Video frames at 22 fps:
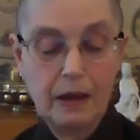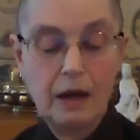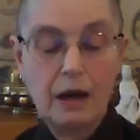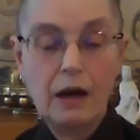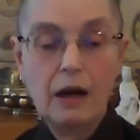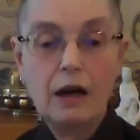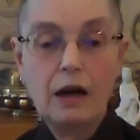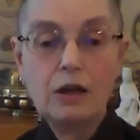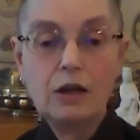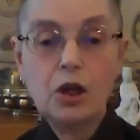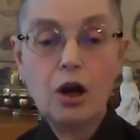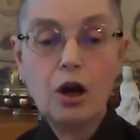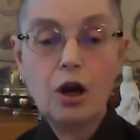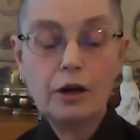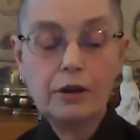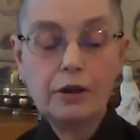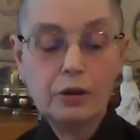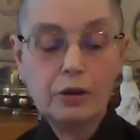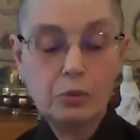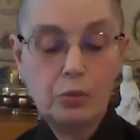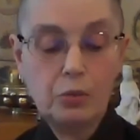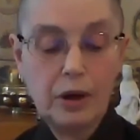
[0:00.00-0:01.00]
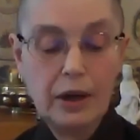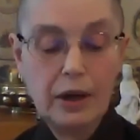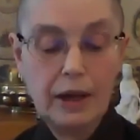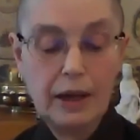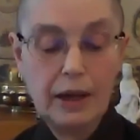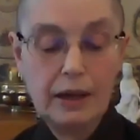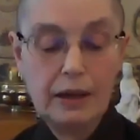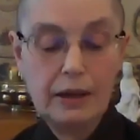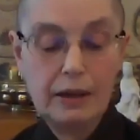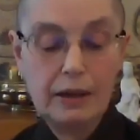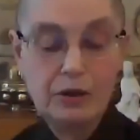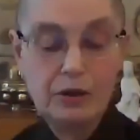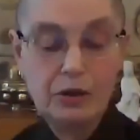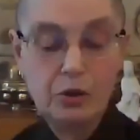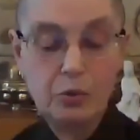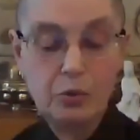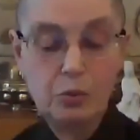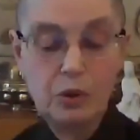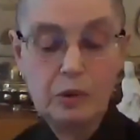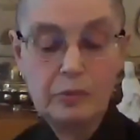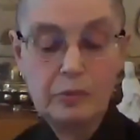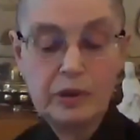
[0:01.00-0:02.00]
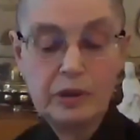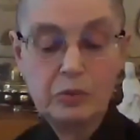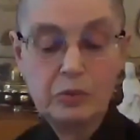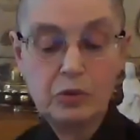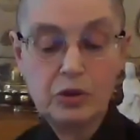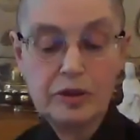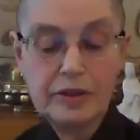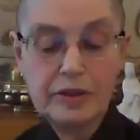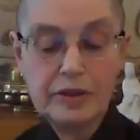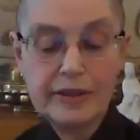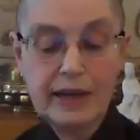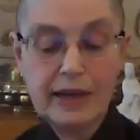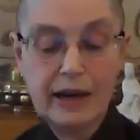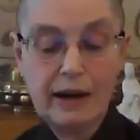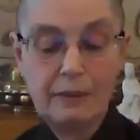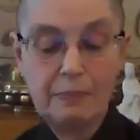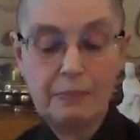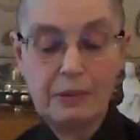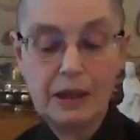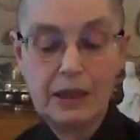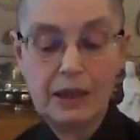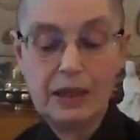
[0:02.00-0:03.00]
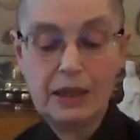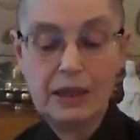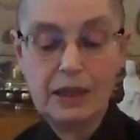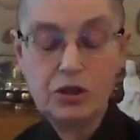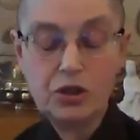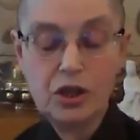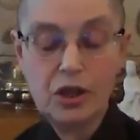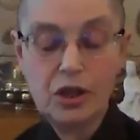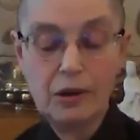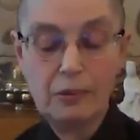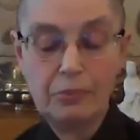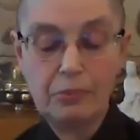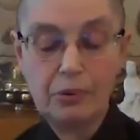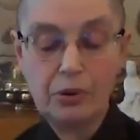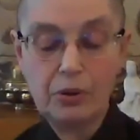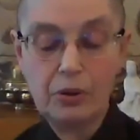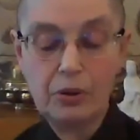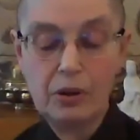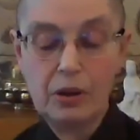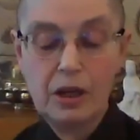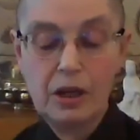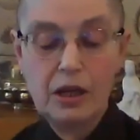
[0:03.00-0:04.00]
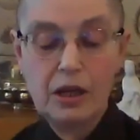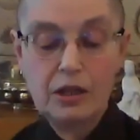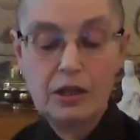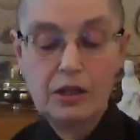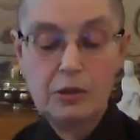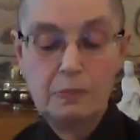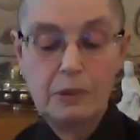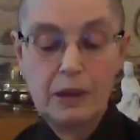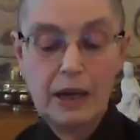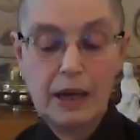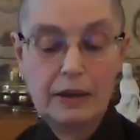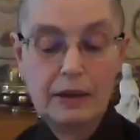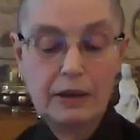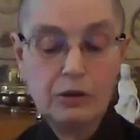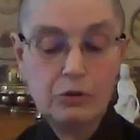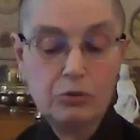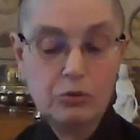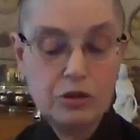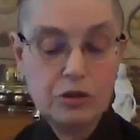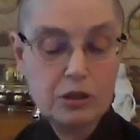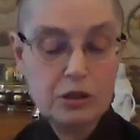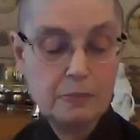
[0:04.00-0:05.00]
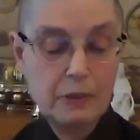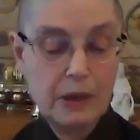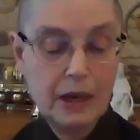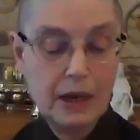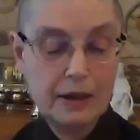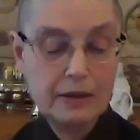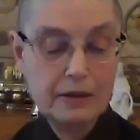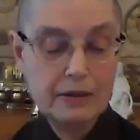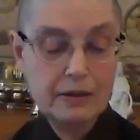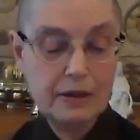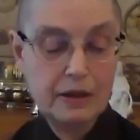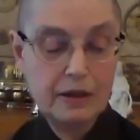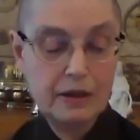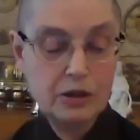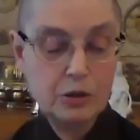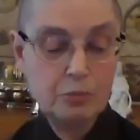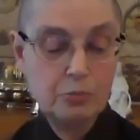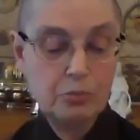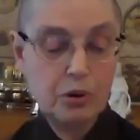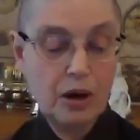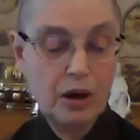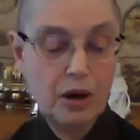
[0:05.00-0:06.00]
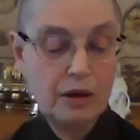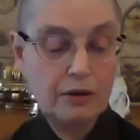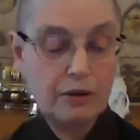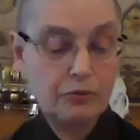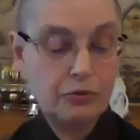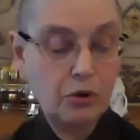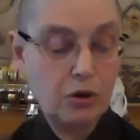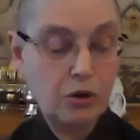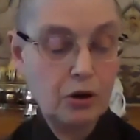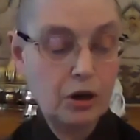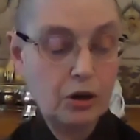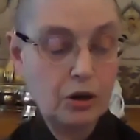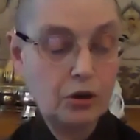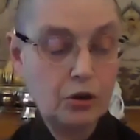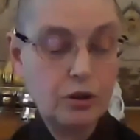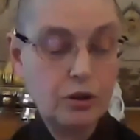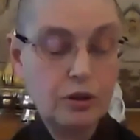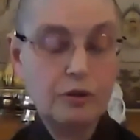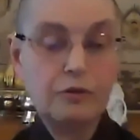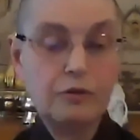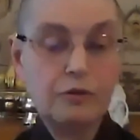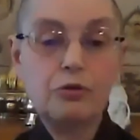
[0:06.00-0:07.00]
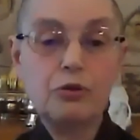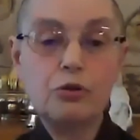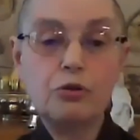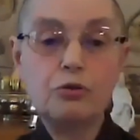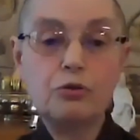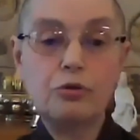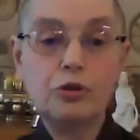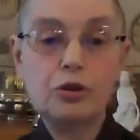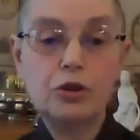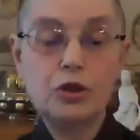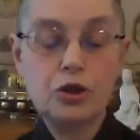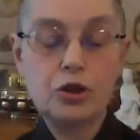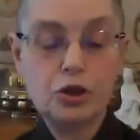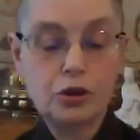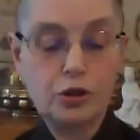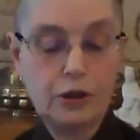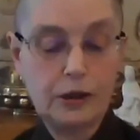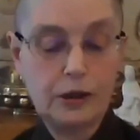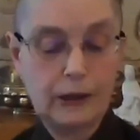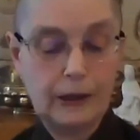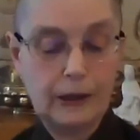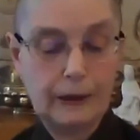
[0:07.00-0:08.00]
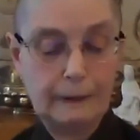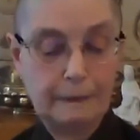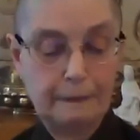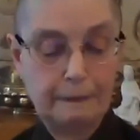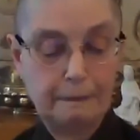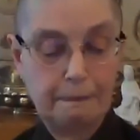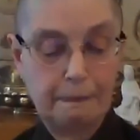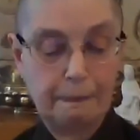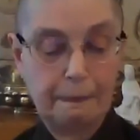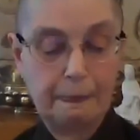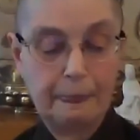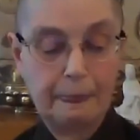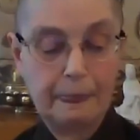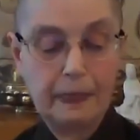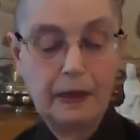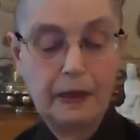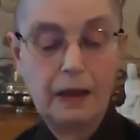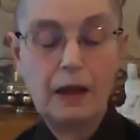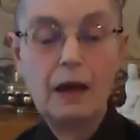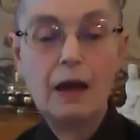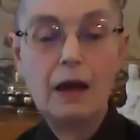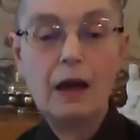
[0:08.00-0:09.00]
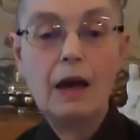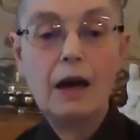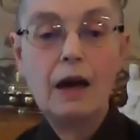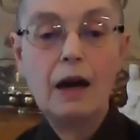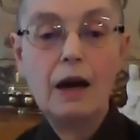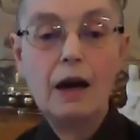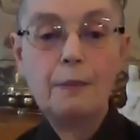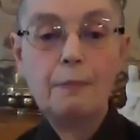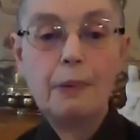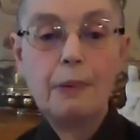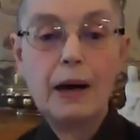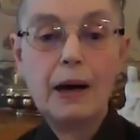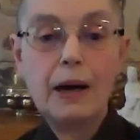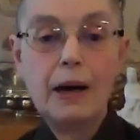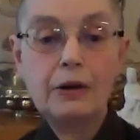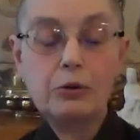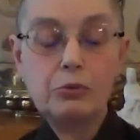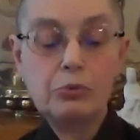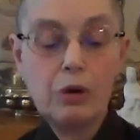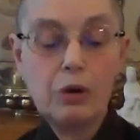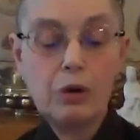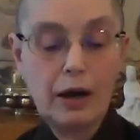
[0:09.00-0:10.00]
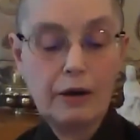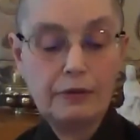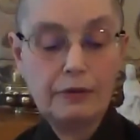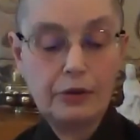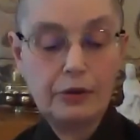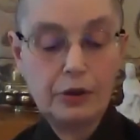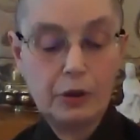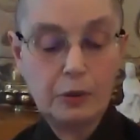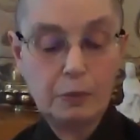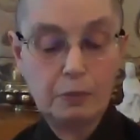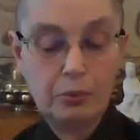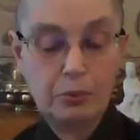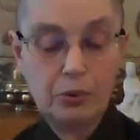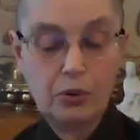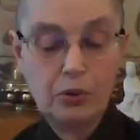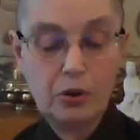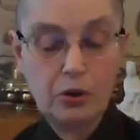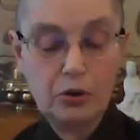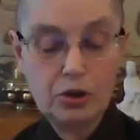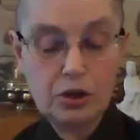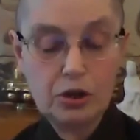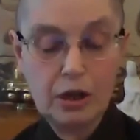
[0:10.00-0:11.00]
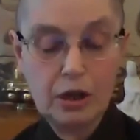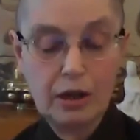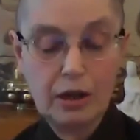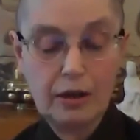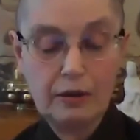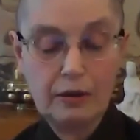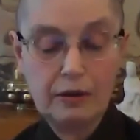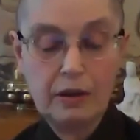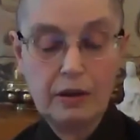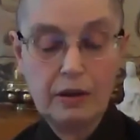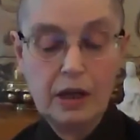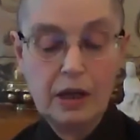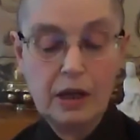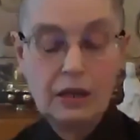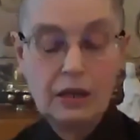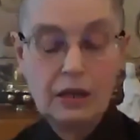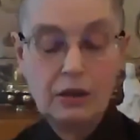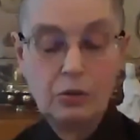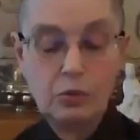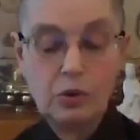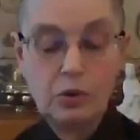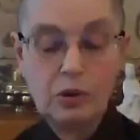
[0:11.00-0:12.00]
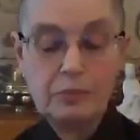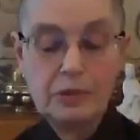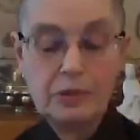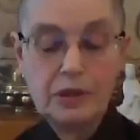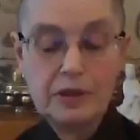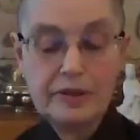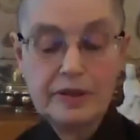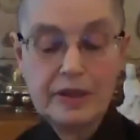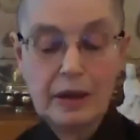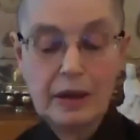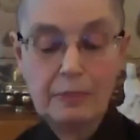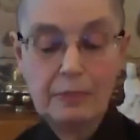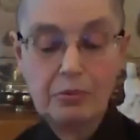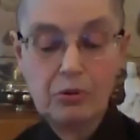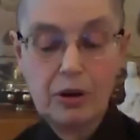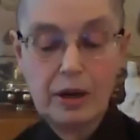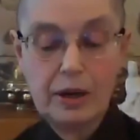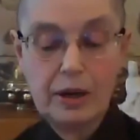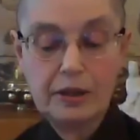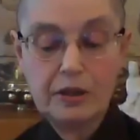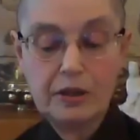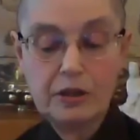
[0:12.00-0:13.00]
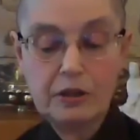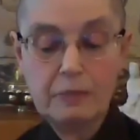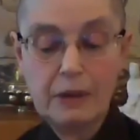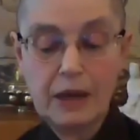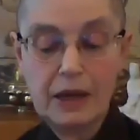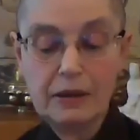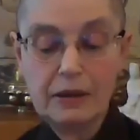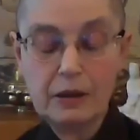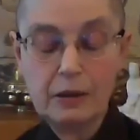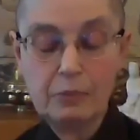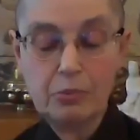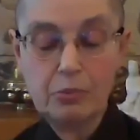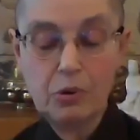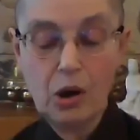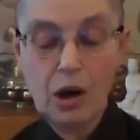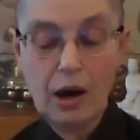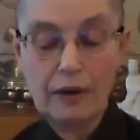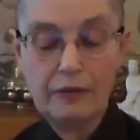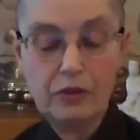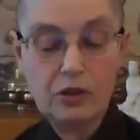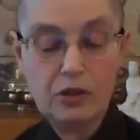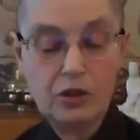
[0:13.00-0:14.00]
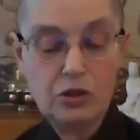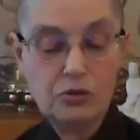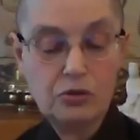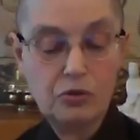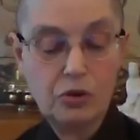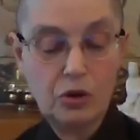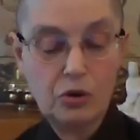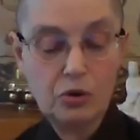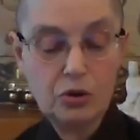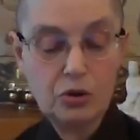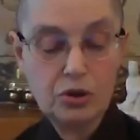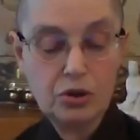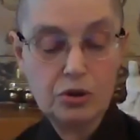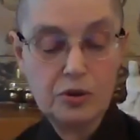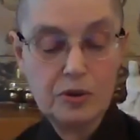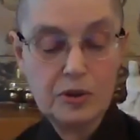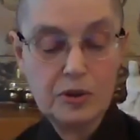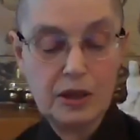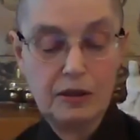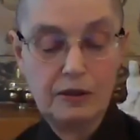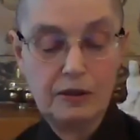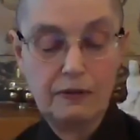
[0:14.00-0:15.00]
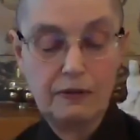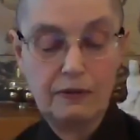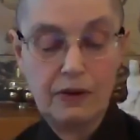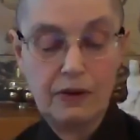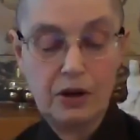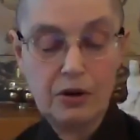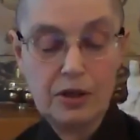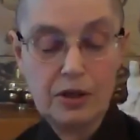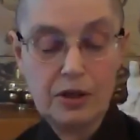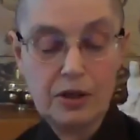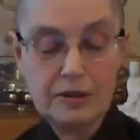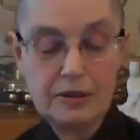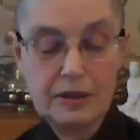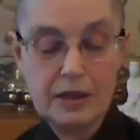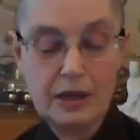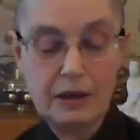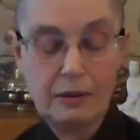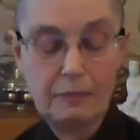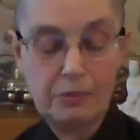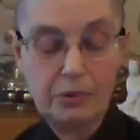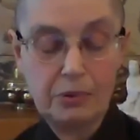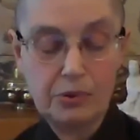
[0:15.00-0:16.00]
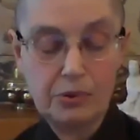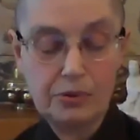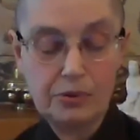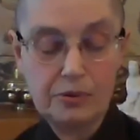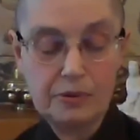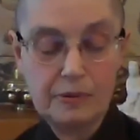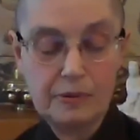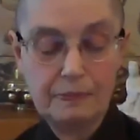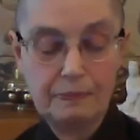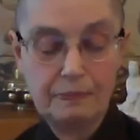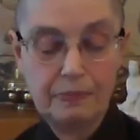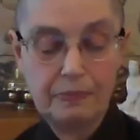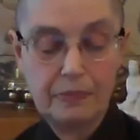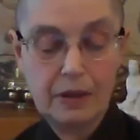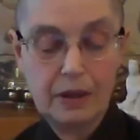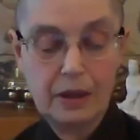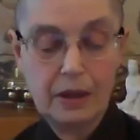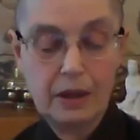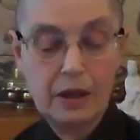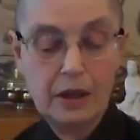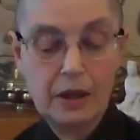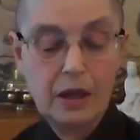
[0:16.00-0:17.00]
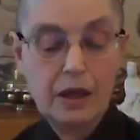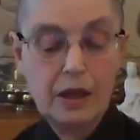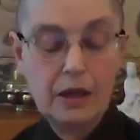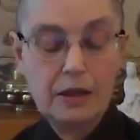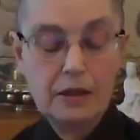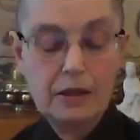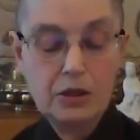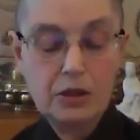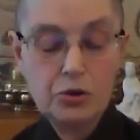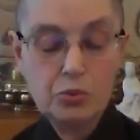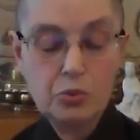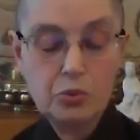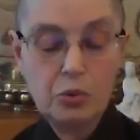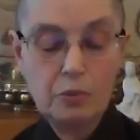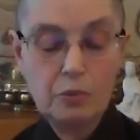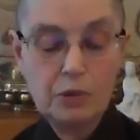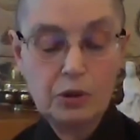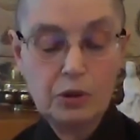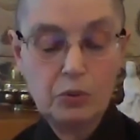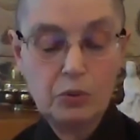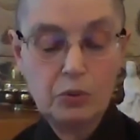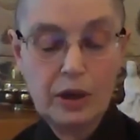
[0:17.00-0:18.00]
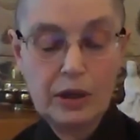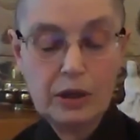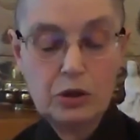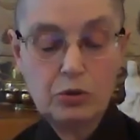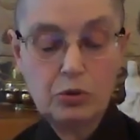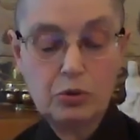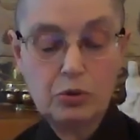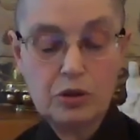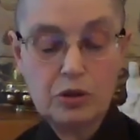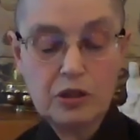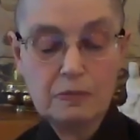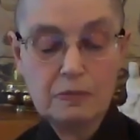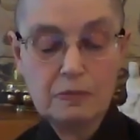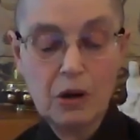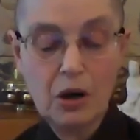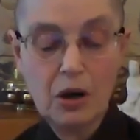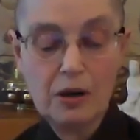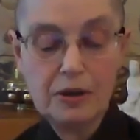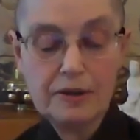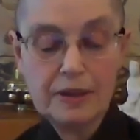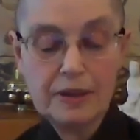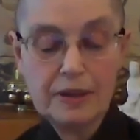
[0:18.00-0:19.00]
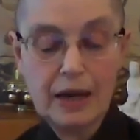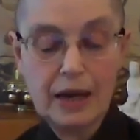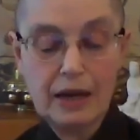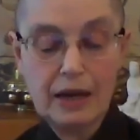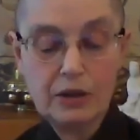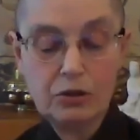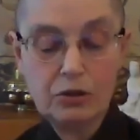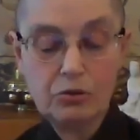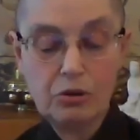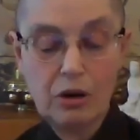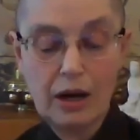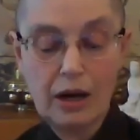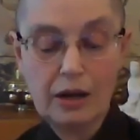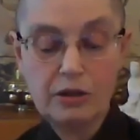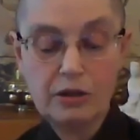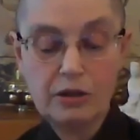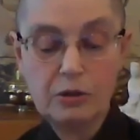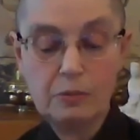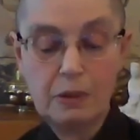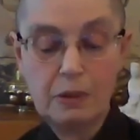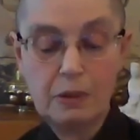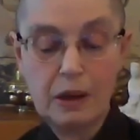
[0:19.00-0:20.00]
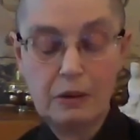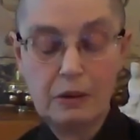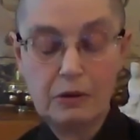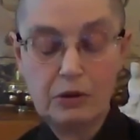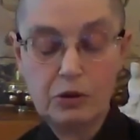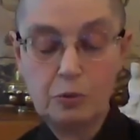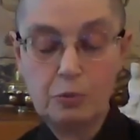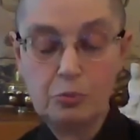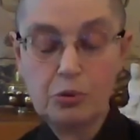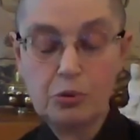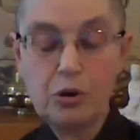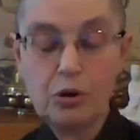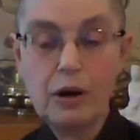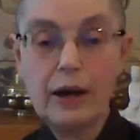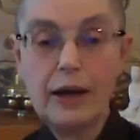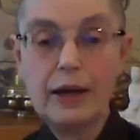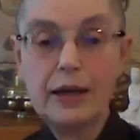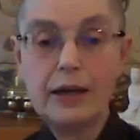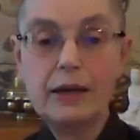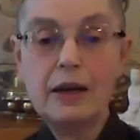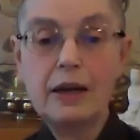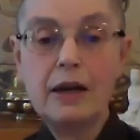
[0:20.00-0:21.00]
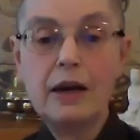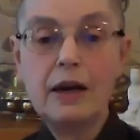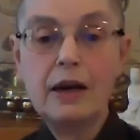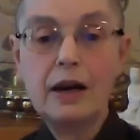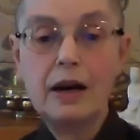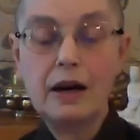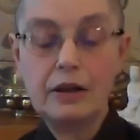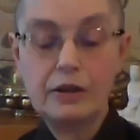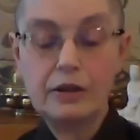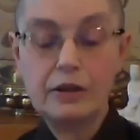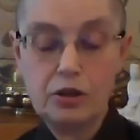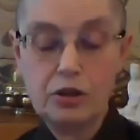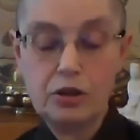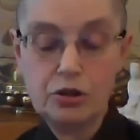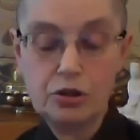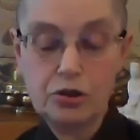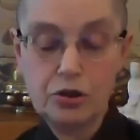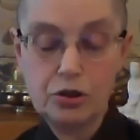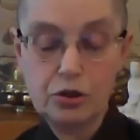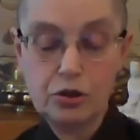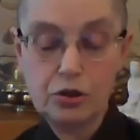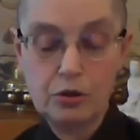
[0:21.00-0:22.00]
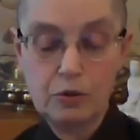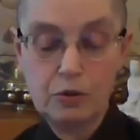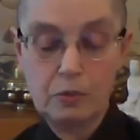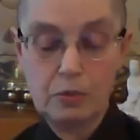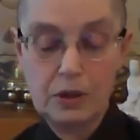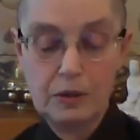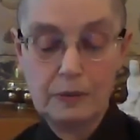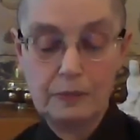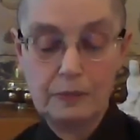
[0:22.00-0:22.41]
Along the way, the women would stop at each temple to pay their respects and to pray for a good and fruitful journey. Upon arrival at Putoshan, the women separated to make their private devotions at the various temples. This woman went to a small side shrine to pray undisturbed.